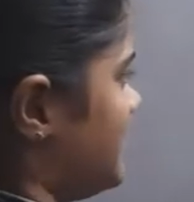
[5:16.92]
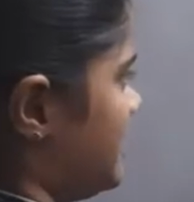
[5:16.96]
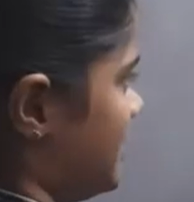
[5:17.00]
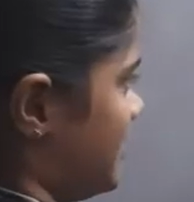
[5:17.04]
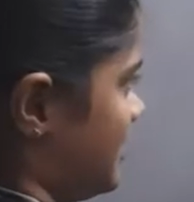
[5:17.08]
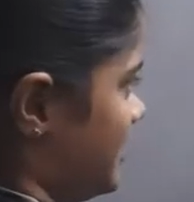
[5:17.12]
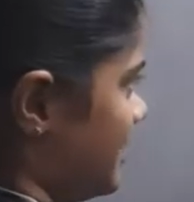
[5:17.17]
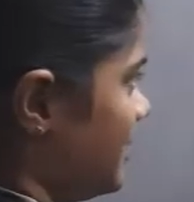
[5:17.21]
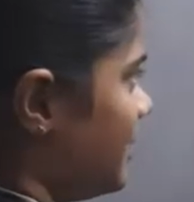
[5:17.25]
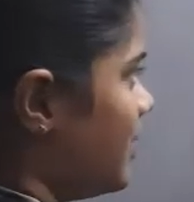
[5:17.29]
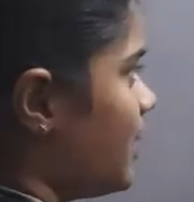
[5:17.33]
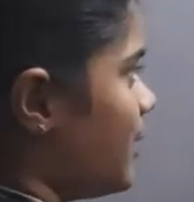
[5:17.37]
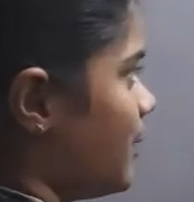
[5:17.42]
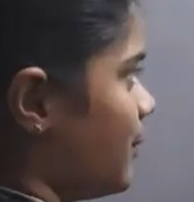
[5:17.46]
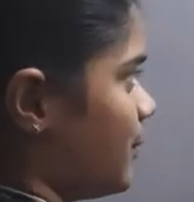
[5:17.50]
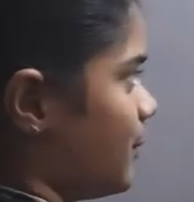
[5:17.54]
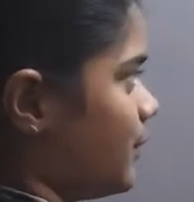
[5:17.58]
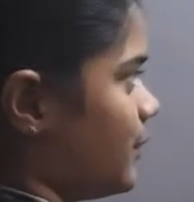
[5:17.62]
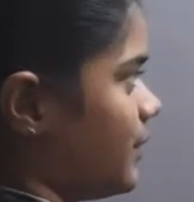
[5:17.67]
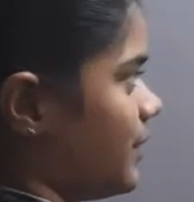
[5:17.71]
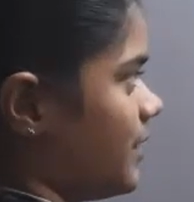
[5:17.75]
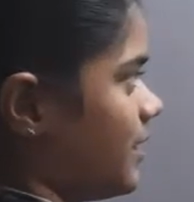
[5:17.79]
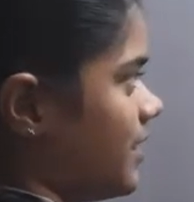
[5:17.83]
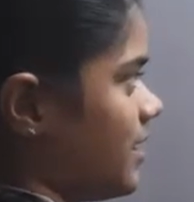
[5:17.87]
Now,
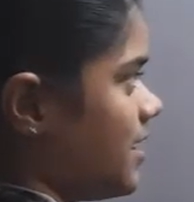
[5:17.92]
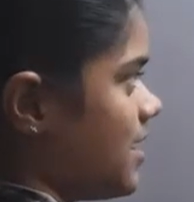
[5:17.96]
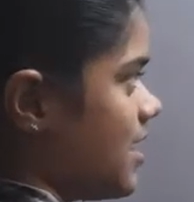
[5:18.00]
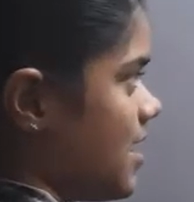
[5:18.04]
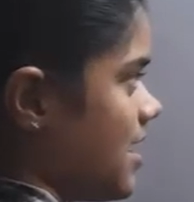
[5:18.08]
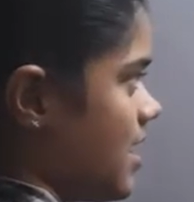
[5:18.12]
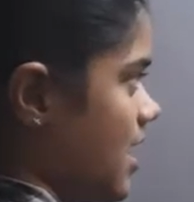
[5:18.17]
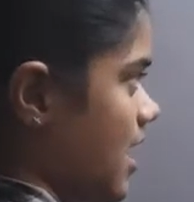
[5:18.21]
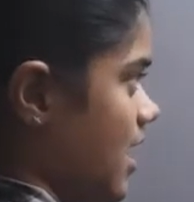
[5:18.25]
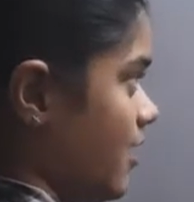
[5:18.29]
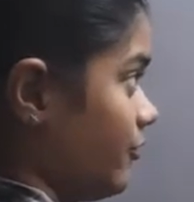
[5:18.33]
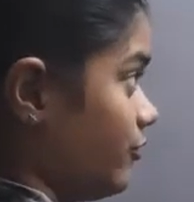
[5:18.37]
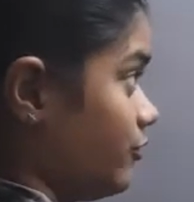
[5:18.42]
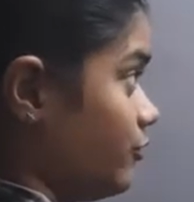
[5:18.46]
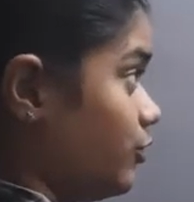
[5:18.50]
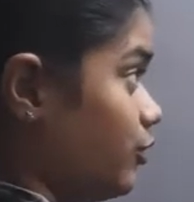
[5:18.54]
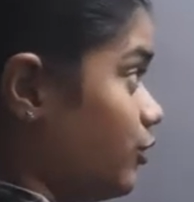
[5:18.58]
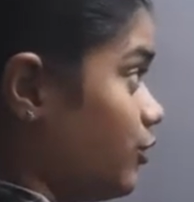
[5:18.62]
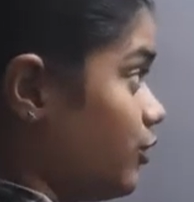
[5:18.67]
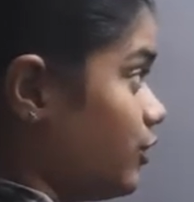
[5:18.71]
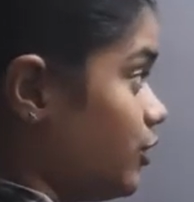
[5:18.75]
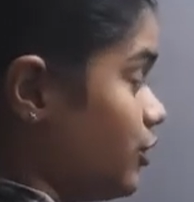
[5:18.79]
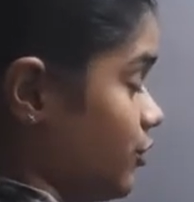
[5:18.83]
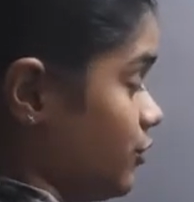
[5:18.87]
I've
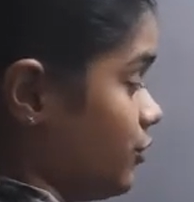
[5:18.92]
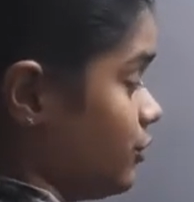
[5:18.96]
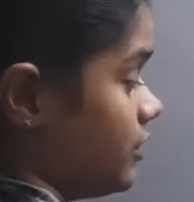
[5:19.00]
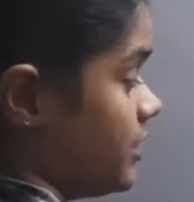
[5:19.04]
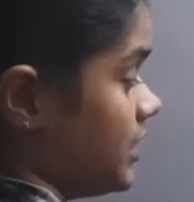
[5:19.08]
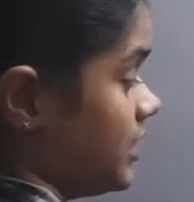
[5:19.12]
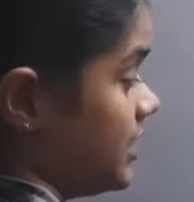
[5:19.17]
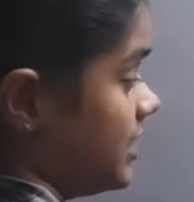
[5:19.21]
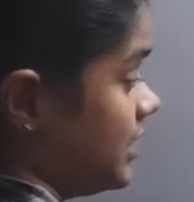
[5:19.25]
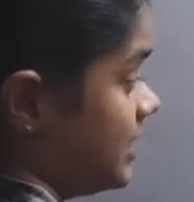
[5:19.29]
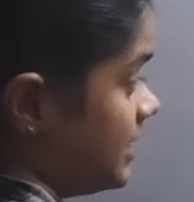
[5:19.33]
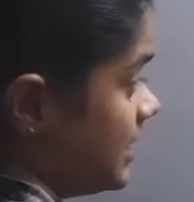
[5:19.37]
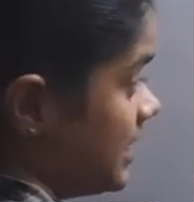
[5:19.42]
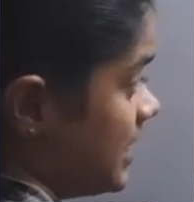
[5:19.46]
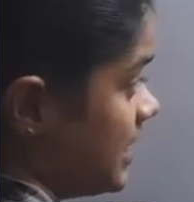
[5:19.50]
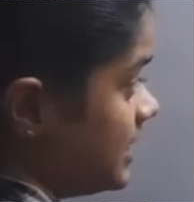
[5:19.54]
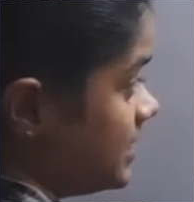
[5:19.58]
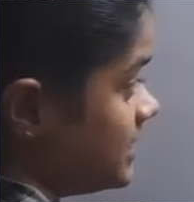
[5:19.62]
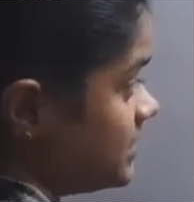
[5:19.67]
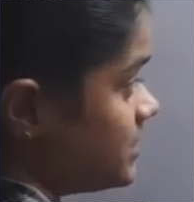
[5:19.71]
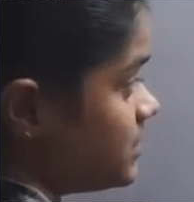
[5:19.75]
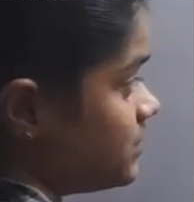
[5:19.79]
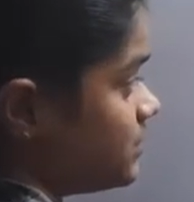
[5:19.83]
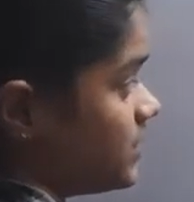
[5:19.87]
told you that it
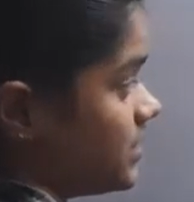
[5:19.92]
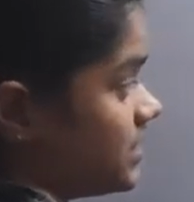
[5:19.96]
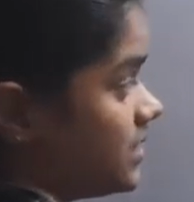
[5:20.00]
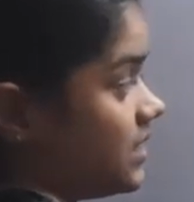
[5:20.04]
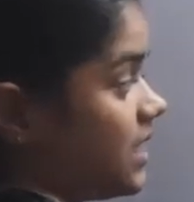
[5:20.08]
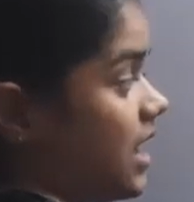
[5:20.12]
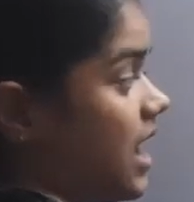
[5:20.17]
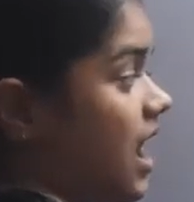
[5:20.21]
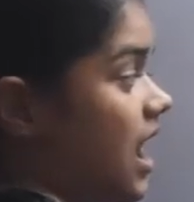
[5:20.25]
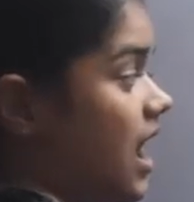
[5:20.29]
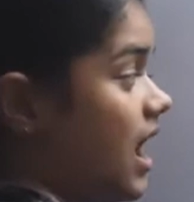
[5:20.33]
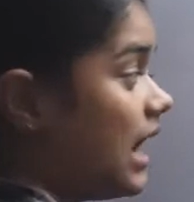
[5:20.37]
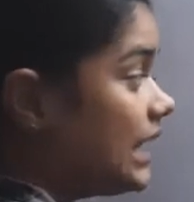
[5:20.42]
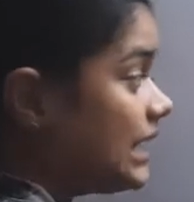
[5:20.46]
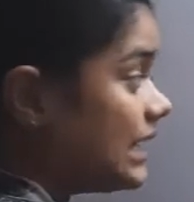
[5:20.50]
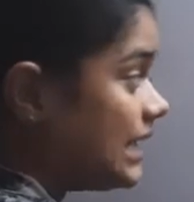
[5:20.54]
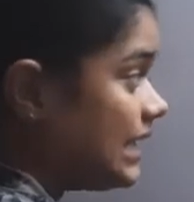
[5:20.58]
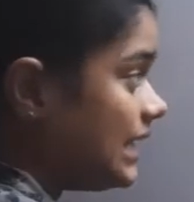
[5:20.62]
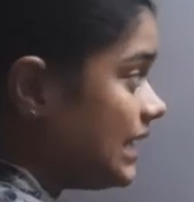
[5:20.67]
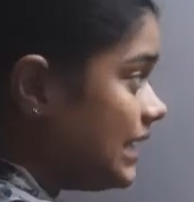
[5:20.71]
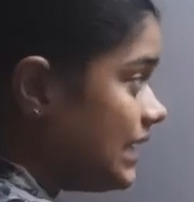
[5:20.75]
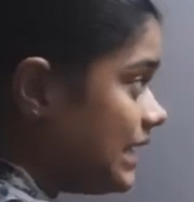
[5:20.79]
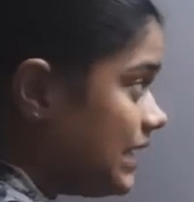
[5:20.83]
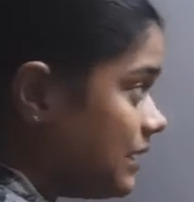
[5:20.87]
ends with
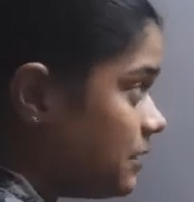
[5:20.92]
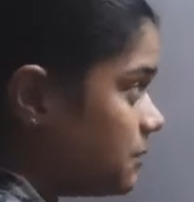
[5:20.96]
re,